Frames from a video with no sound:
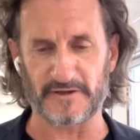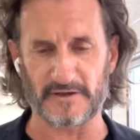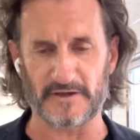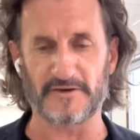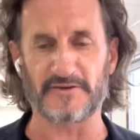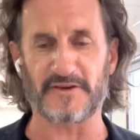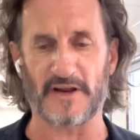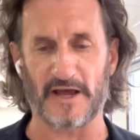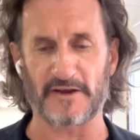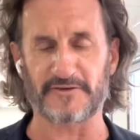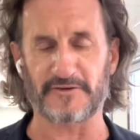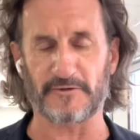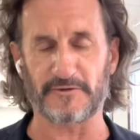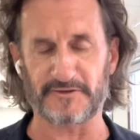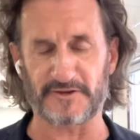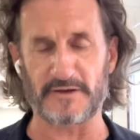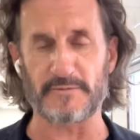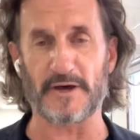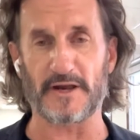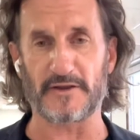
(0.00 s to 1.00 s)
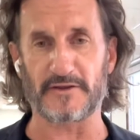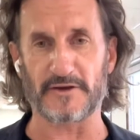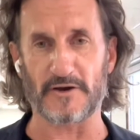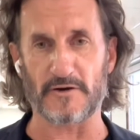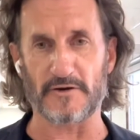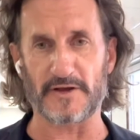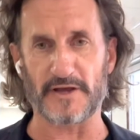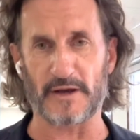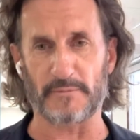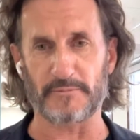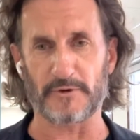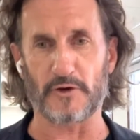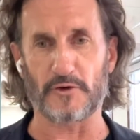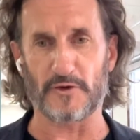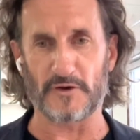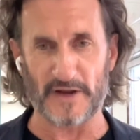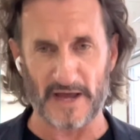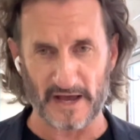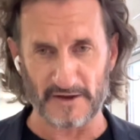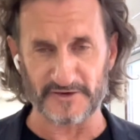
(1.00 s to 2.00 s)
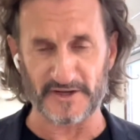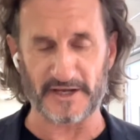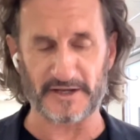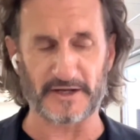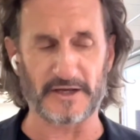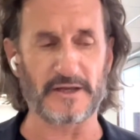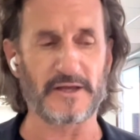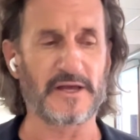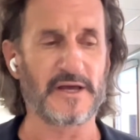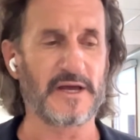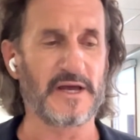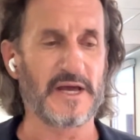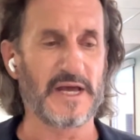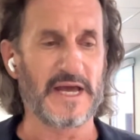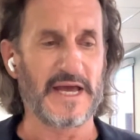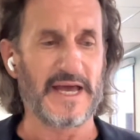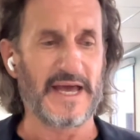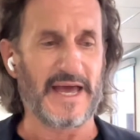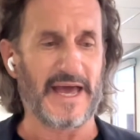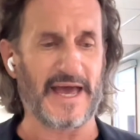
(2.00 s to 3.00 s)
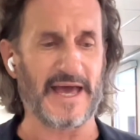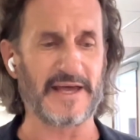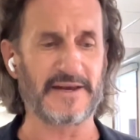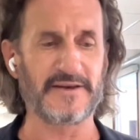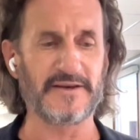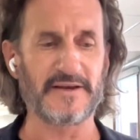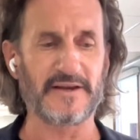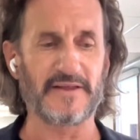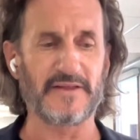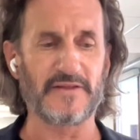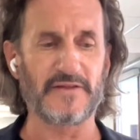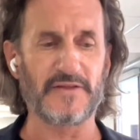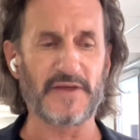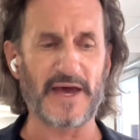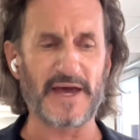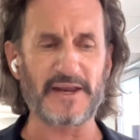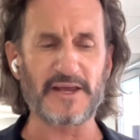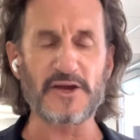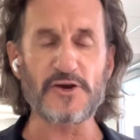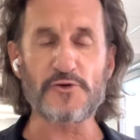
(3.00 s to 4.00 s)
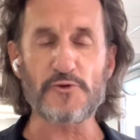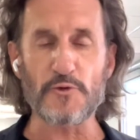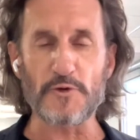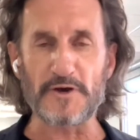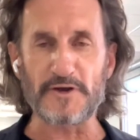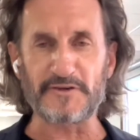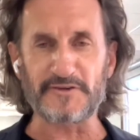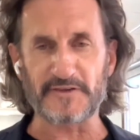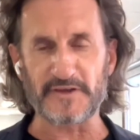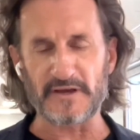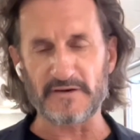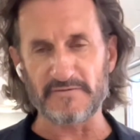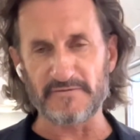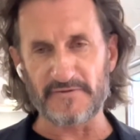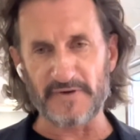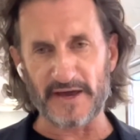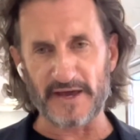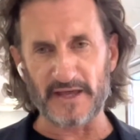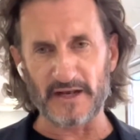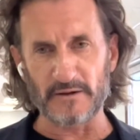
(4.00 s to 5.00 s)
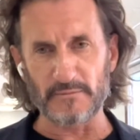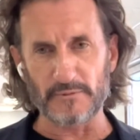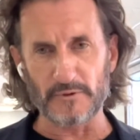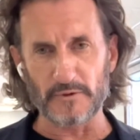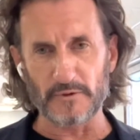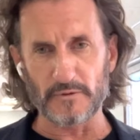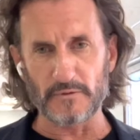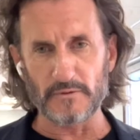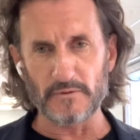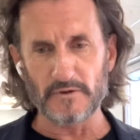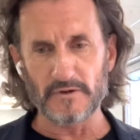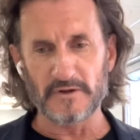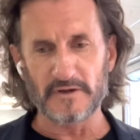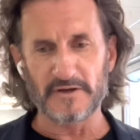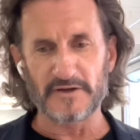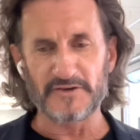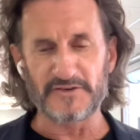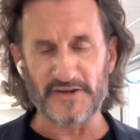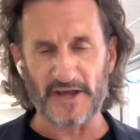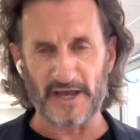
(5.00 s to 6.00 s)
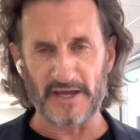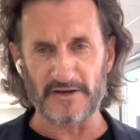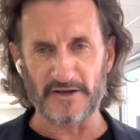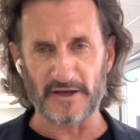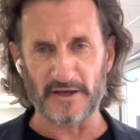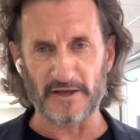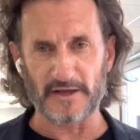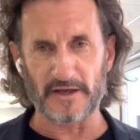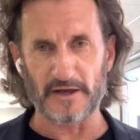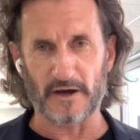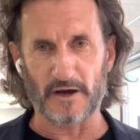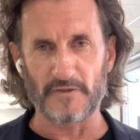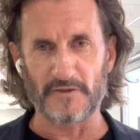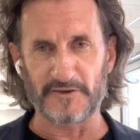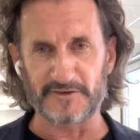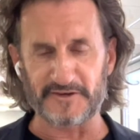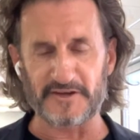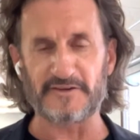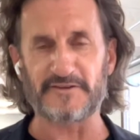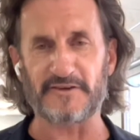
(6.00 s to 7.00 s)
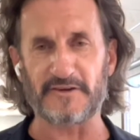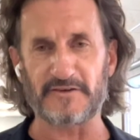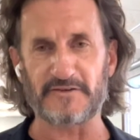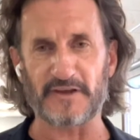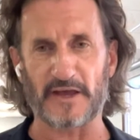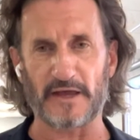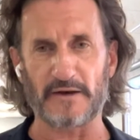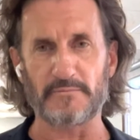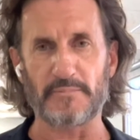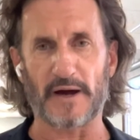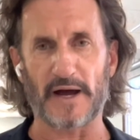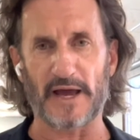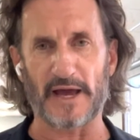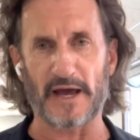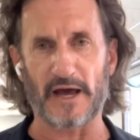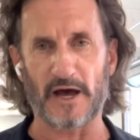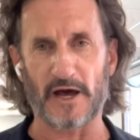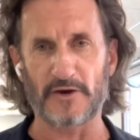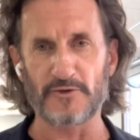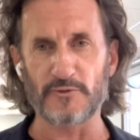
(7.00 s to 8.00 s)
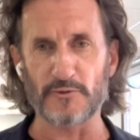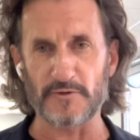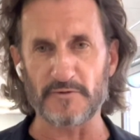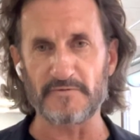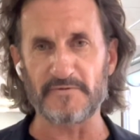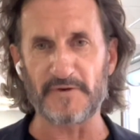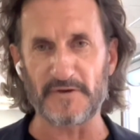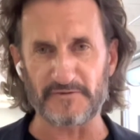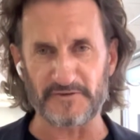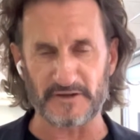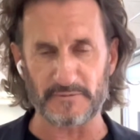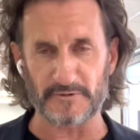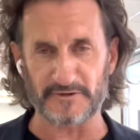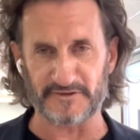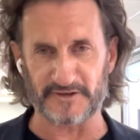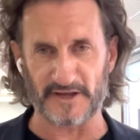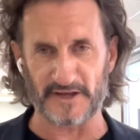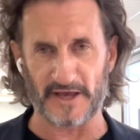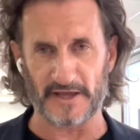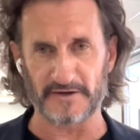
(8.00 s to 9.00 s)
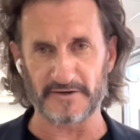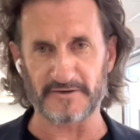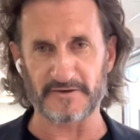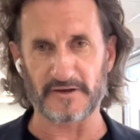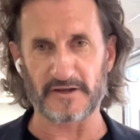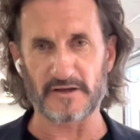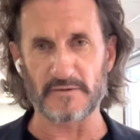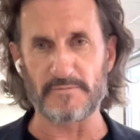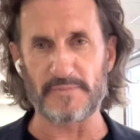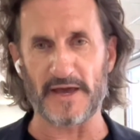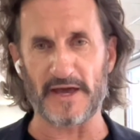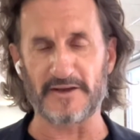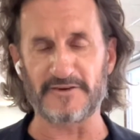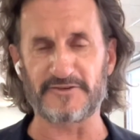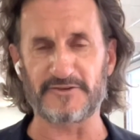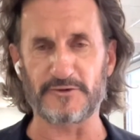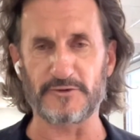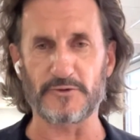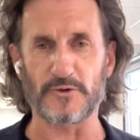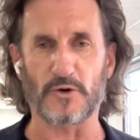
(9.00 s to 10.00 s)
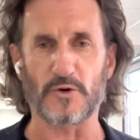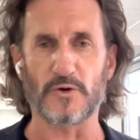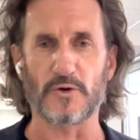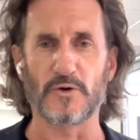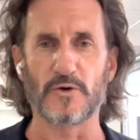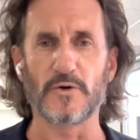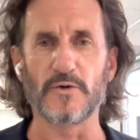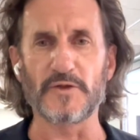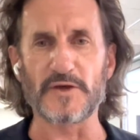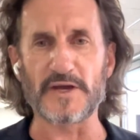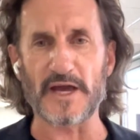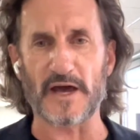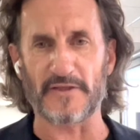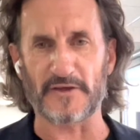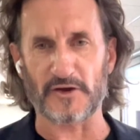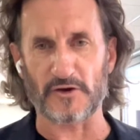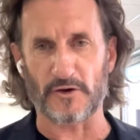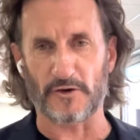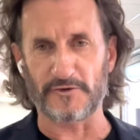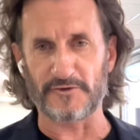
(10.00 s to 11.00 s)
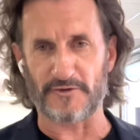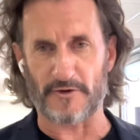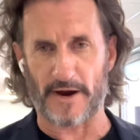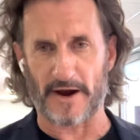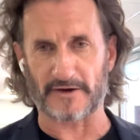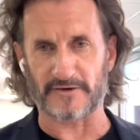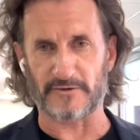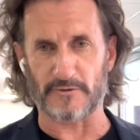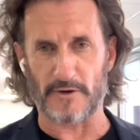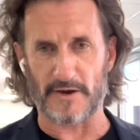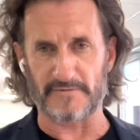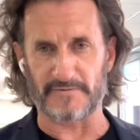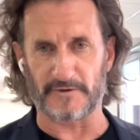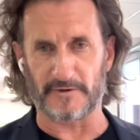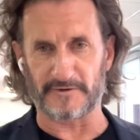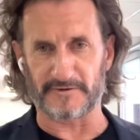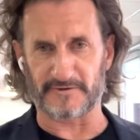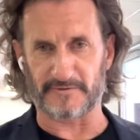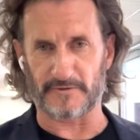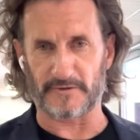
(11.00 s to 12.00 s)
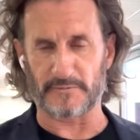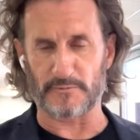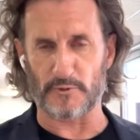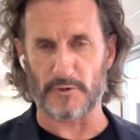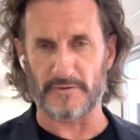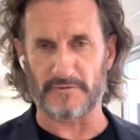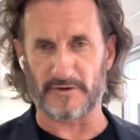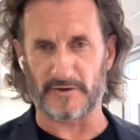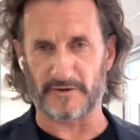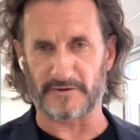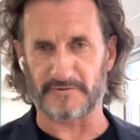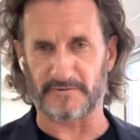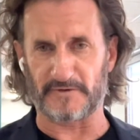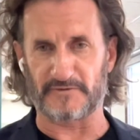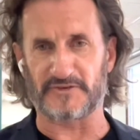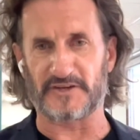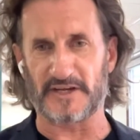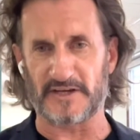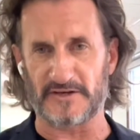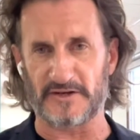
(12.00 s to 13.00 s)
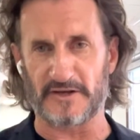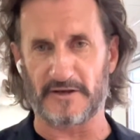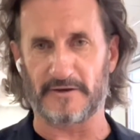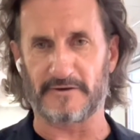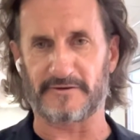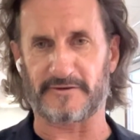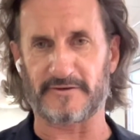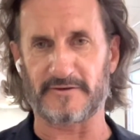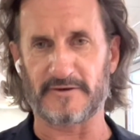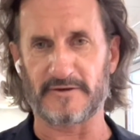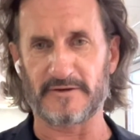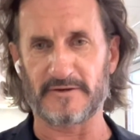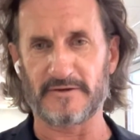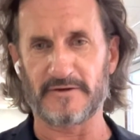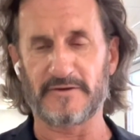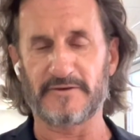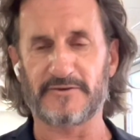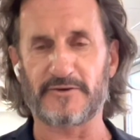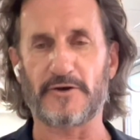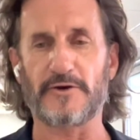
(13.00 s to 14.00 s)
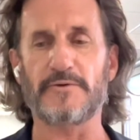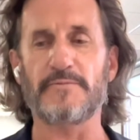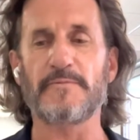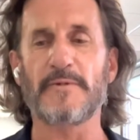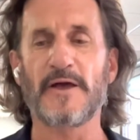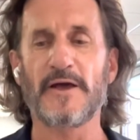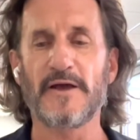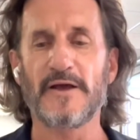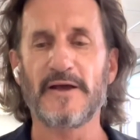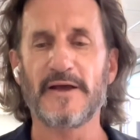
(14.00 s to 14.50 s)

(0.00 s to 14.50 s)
the International Seabed Authority uploaded our data. And that increased the available data on the CCZ by 150% compared to all the other contractor efforts for the previous 15 years. So